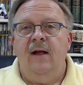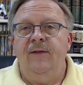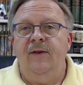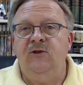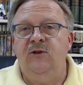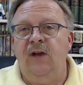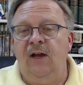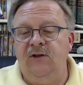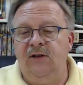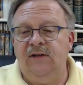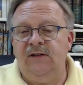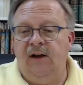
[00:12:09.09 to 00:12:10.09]
The
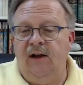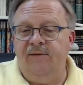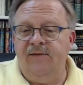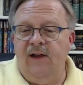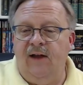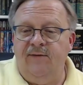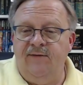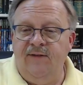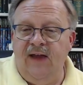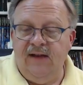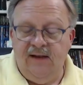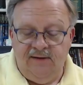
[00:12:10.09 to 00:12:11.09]
judges have now
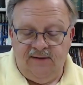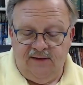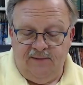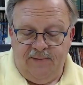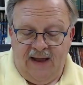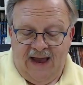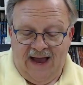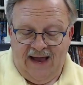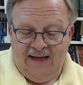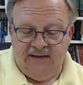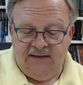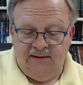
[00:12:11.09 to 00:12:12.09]
faded to the
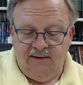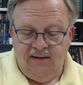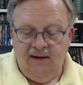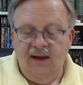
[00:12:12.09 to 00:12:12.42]
past,